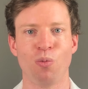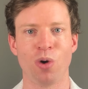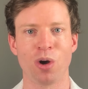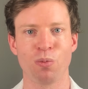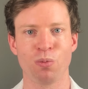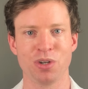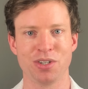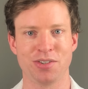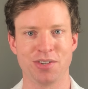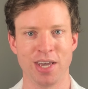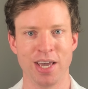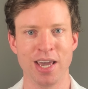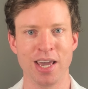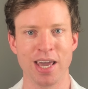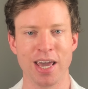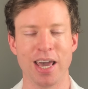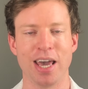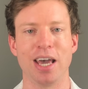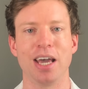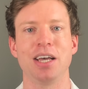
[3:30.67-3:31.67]
What we're
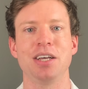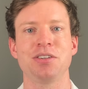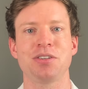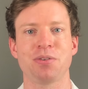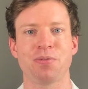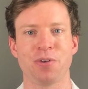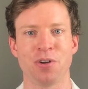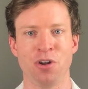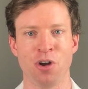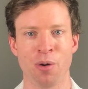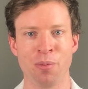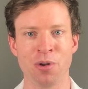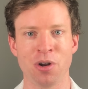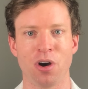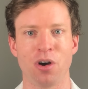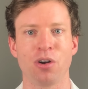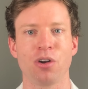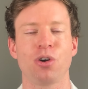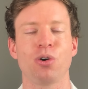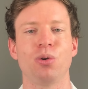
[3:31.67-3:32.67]
seeing here is a
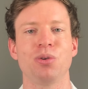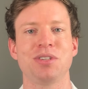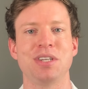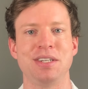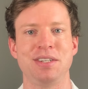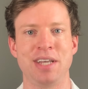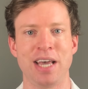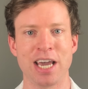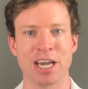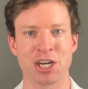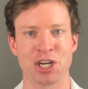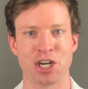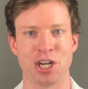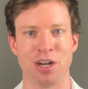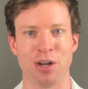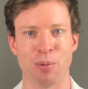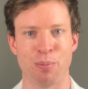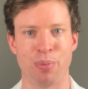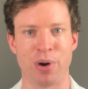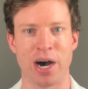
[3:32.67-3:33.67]
phenomenon called
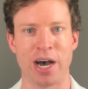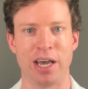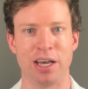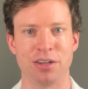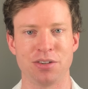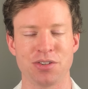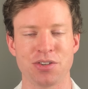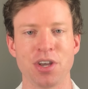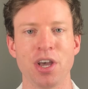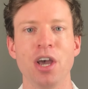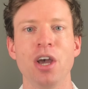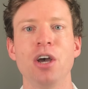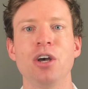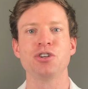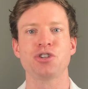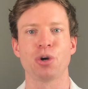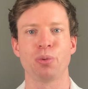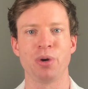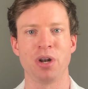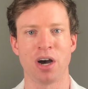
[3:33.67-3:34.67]
detection bias.
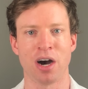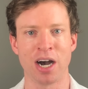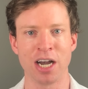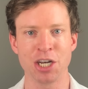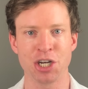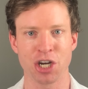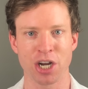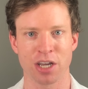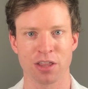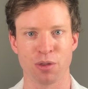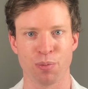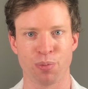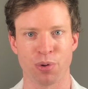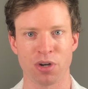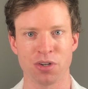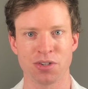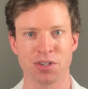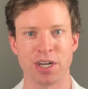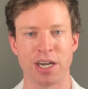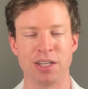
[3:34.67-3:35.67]
So when I check the
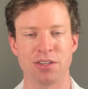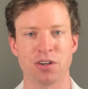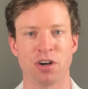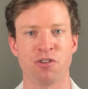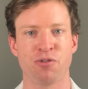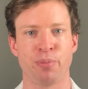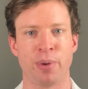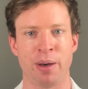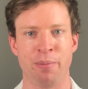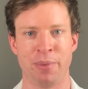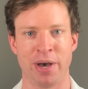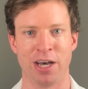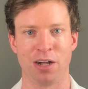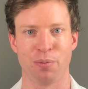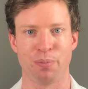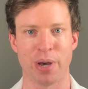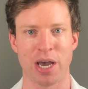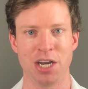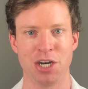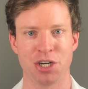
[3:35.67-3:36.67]
prostates of my
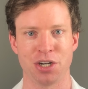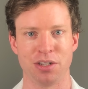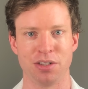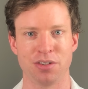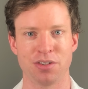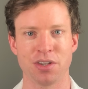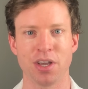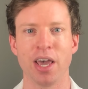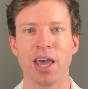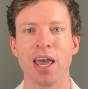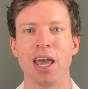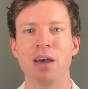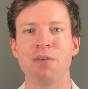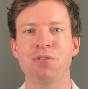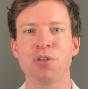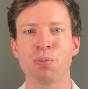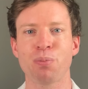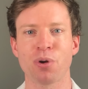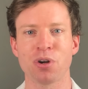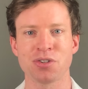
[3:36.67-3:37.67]
male patients,
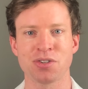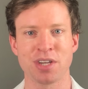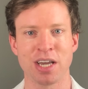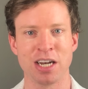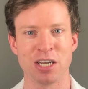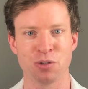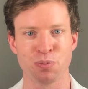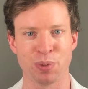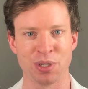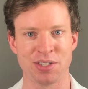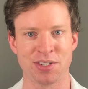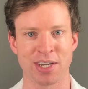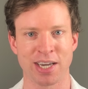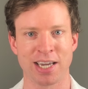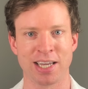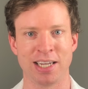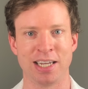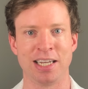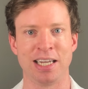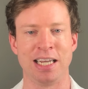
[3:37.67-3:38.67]
if the prostate is
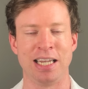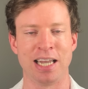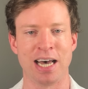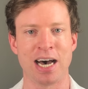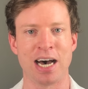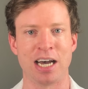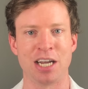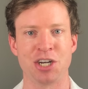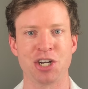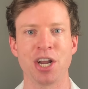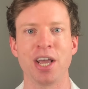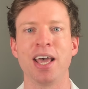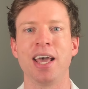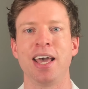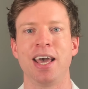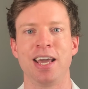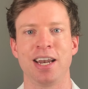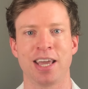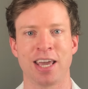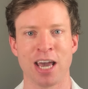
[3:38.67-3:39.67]
particularly large,
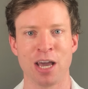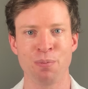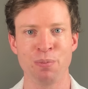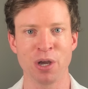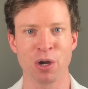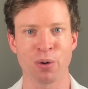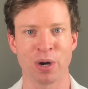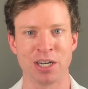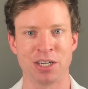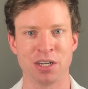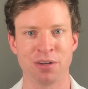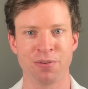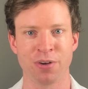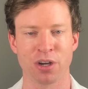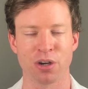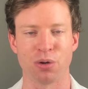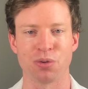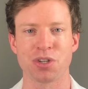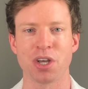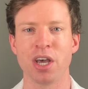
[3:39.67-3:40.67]
it can be quite
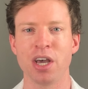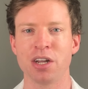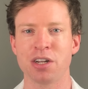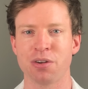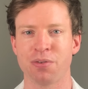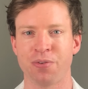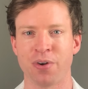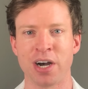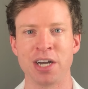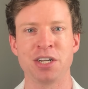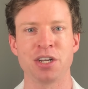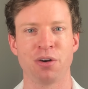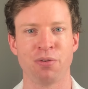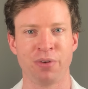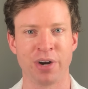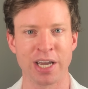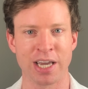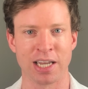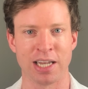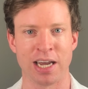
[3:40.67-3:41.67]
difficult to find
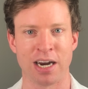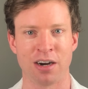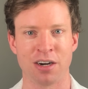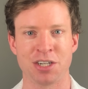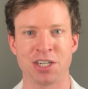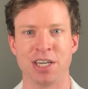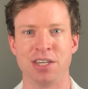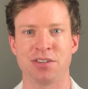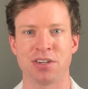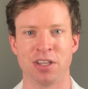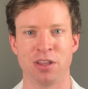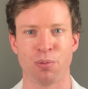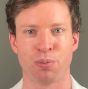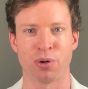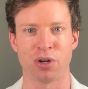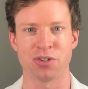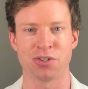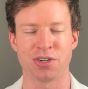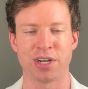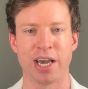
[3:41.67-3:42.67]
irregularities in the
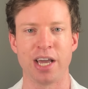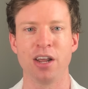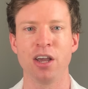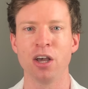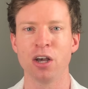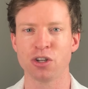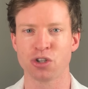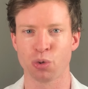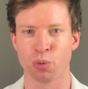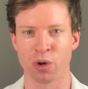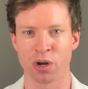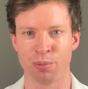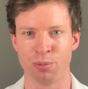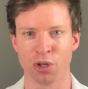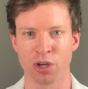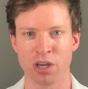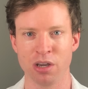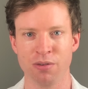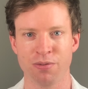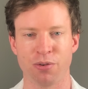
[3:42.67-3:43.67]
prostate. So what I'm
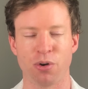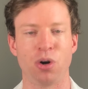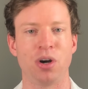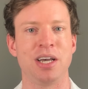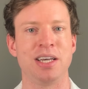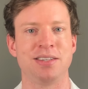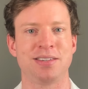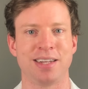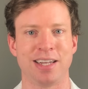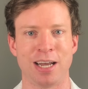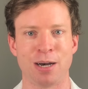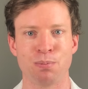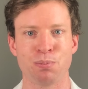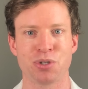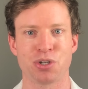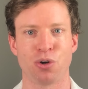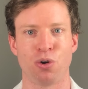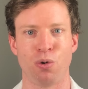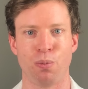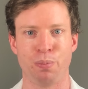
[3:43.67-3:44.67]
looking for is
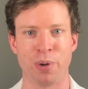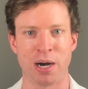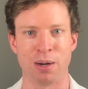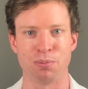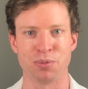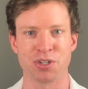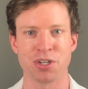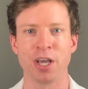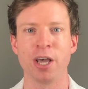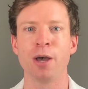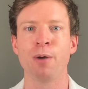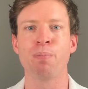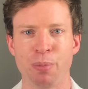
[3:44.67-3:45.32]
lumps or bumps.